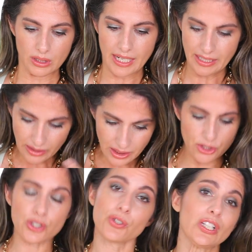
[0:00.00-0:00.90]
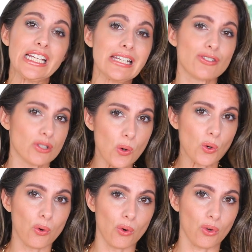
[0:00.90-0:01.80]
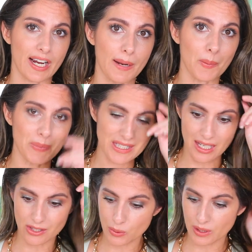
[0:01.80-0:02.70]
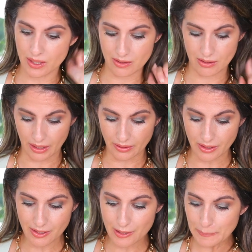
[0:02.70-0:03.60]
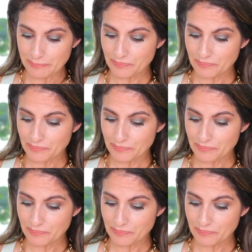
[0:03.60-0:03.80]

Like literally so cool. Like I'm obsessed with this necklace.